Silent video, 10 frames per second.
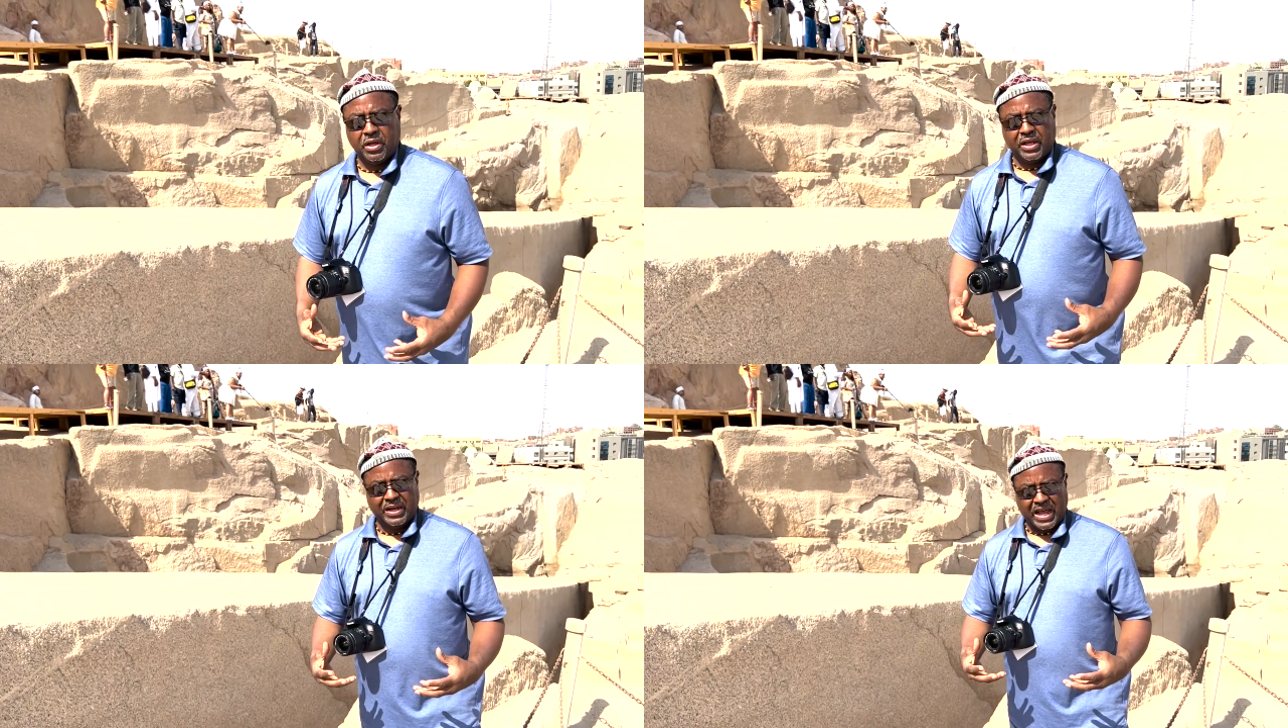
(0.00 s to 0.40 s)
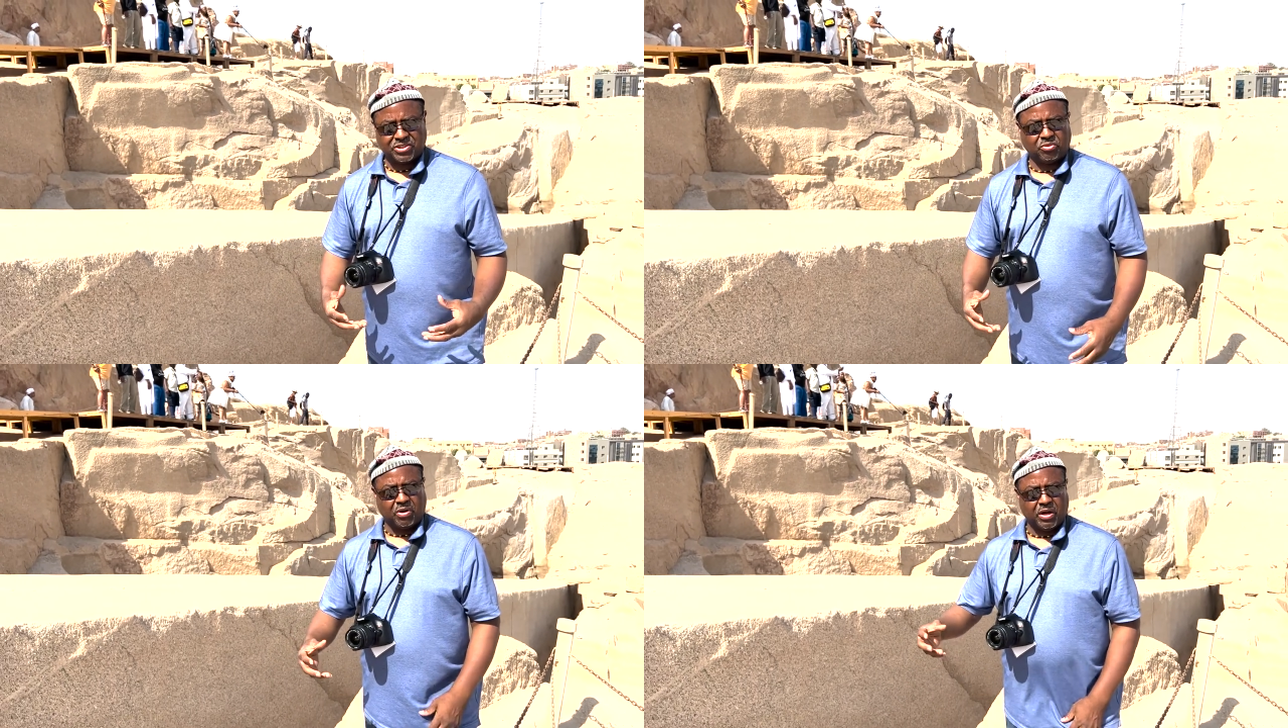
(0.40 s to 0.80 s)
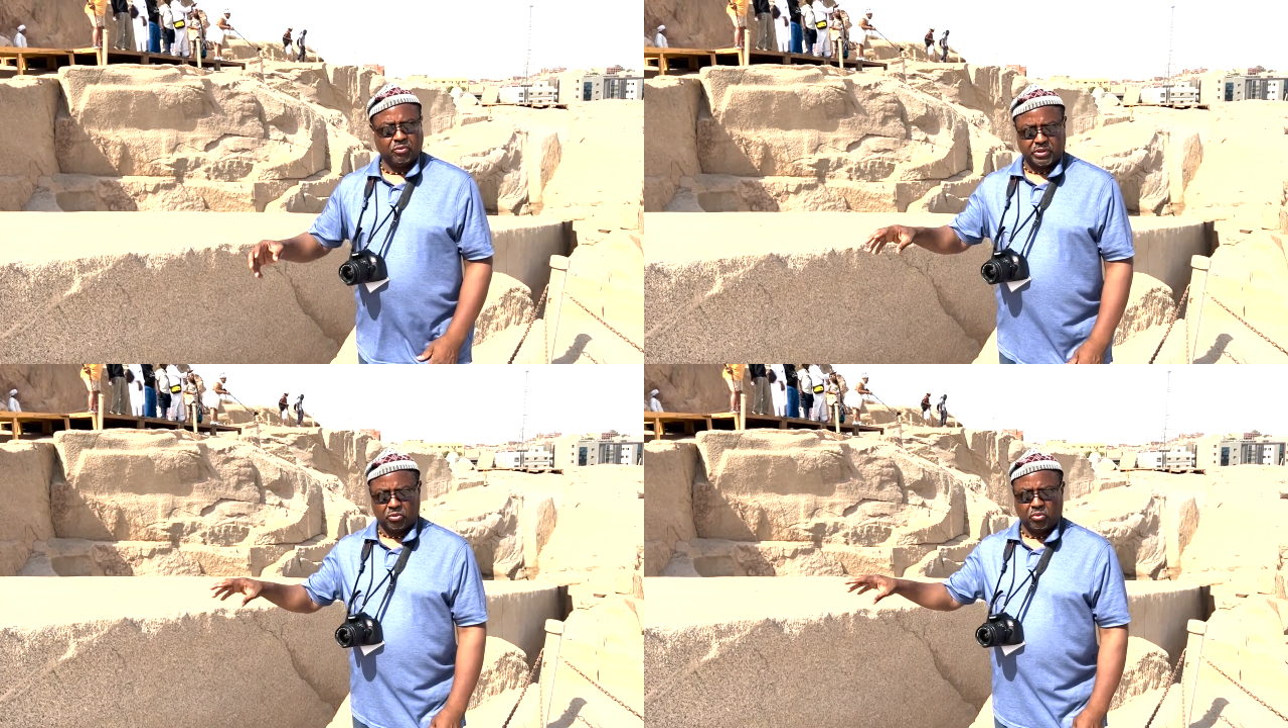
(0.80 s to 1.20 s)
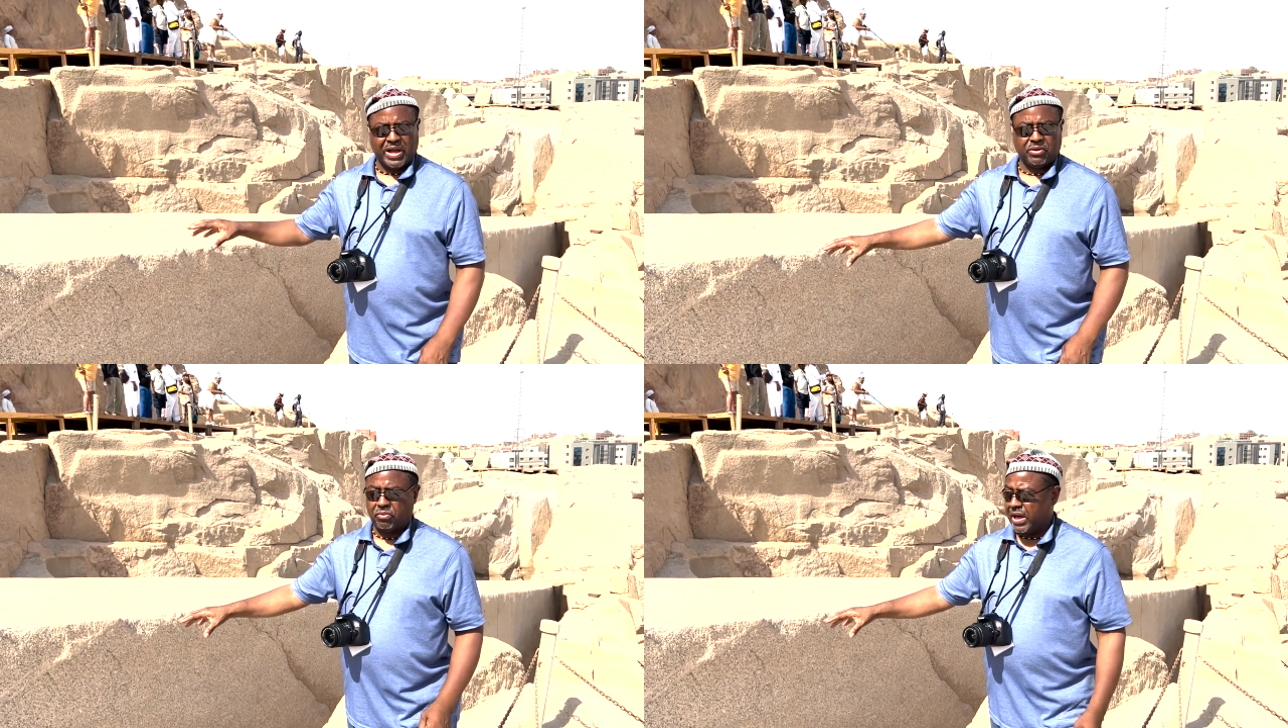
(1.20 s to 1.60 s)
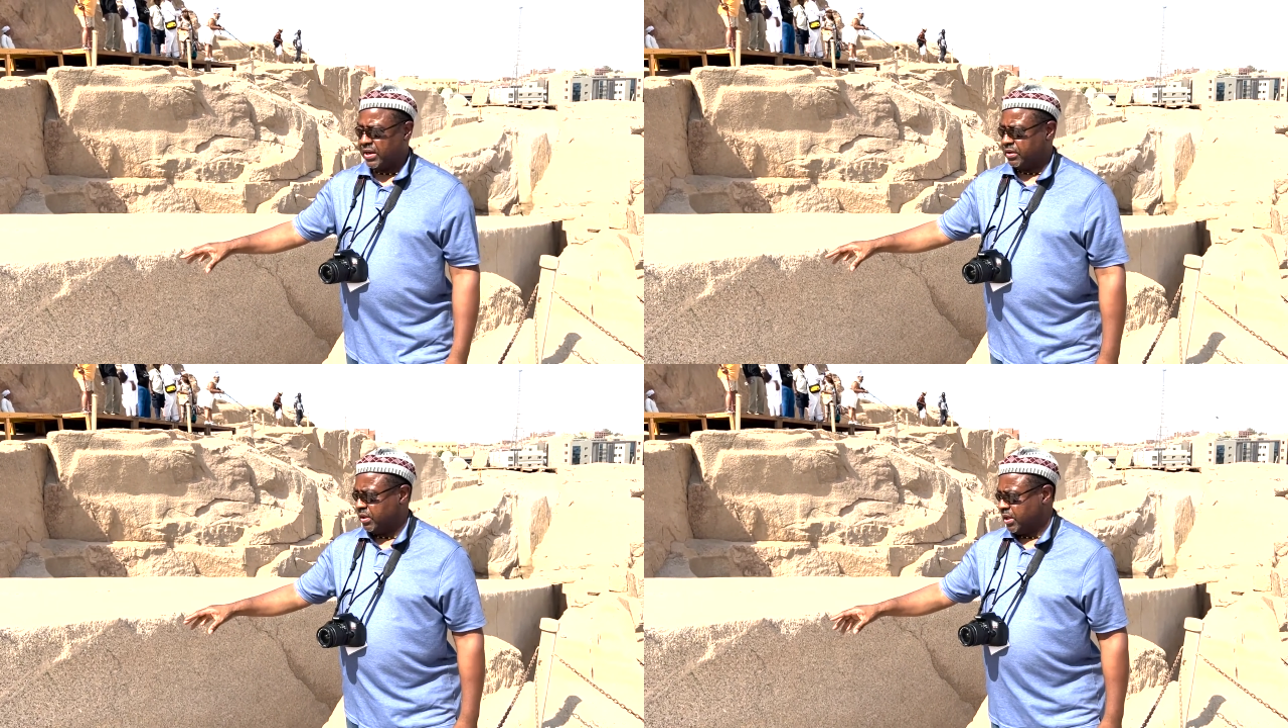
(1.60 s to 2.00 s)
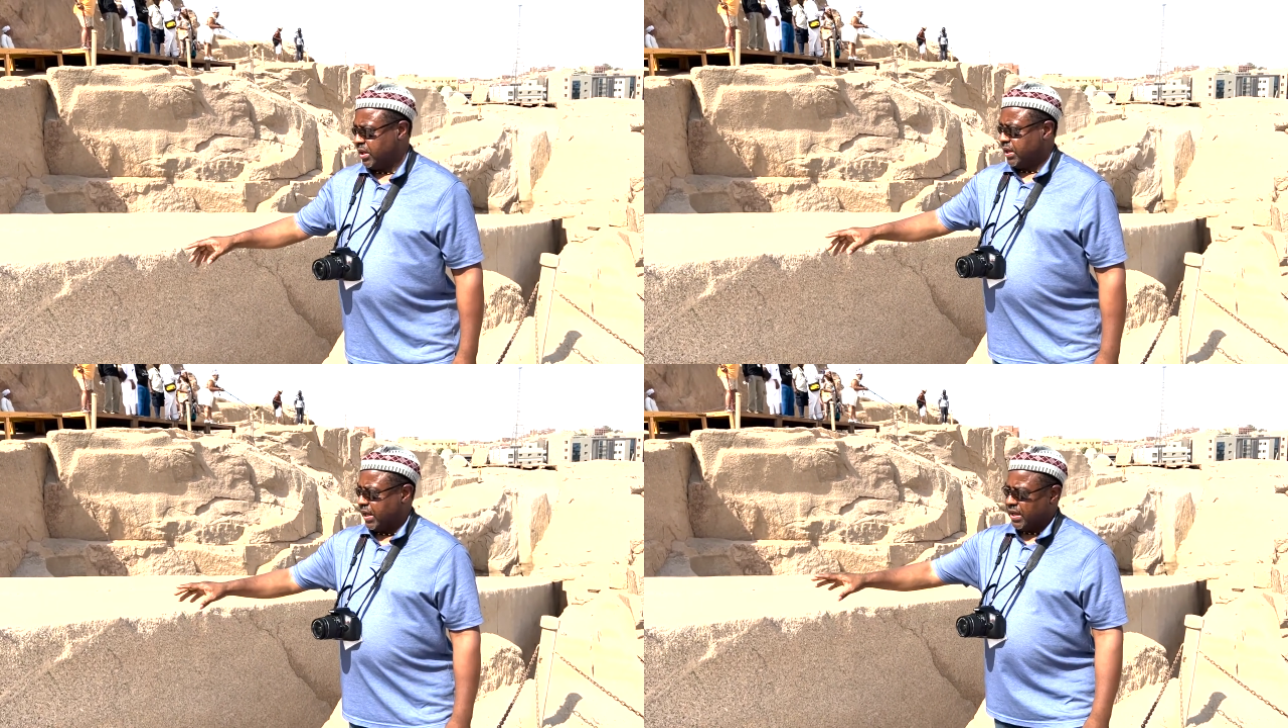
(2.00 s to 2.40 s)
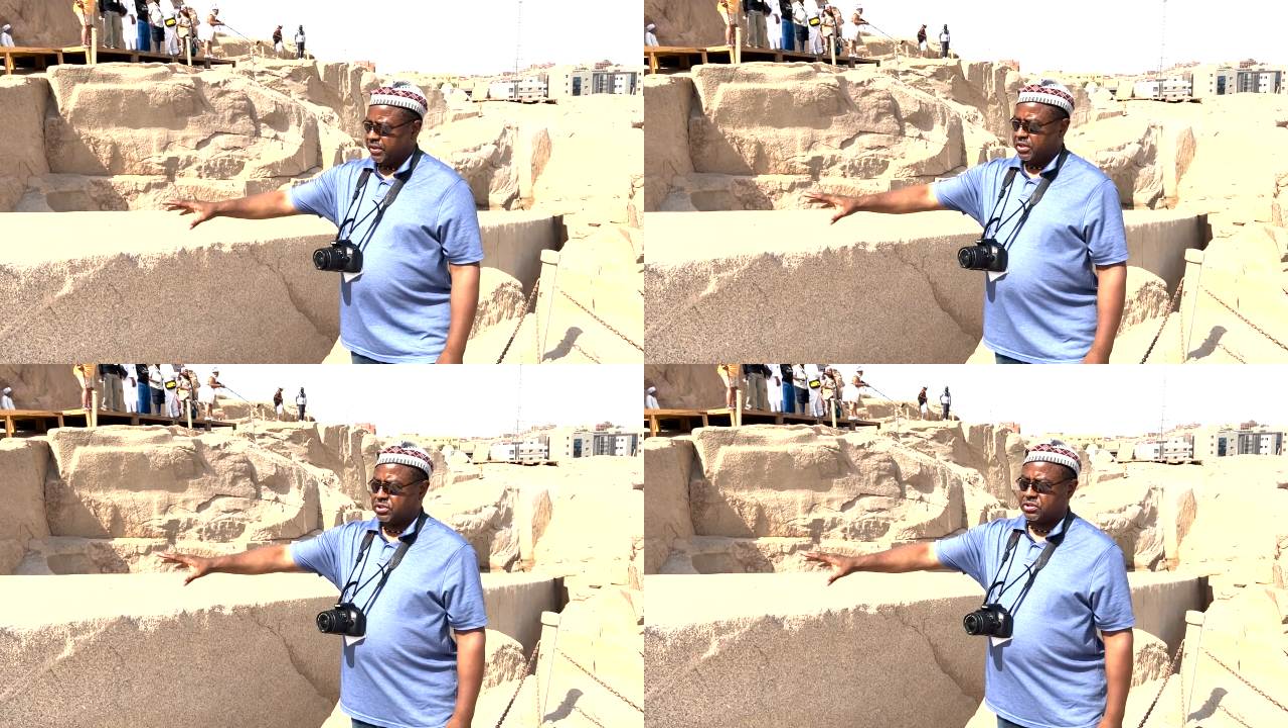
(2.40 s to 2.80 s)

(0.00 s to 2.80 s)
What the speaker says: in Aswan with the red granite. And this